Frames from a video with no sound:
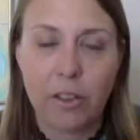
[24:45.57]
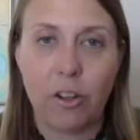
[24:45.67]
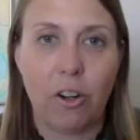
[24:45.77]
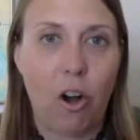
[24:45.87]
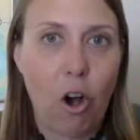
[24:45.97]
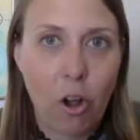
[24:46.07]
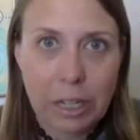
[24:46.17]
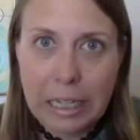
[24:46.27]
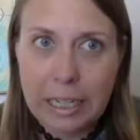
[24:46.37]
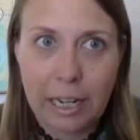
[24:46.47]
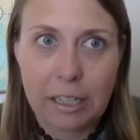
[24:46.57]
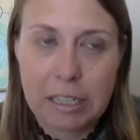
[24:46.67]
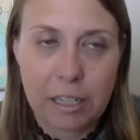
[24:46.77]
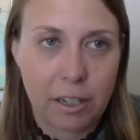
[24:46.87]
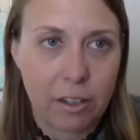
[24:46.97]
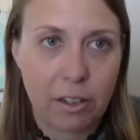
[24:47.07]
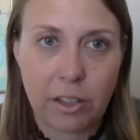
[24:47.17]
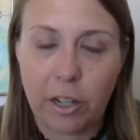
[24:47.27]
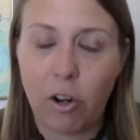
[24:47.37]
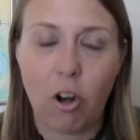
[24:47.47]
They're all connected.
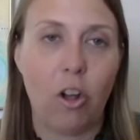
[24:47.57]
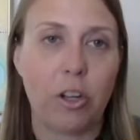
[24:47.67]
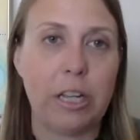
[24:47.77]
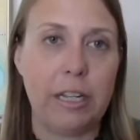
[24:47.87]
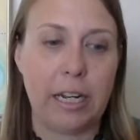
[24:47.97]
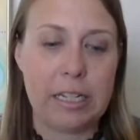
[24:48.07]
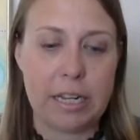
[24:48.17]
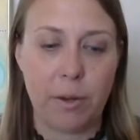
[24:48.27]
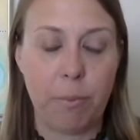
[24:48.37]
They're all connected.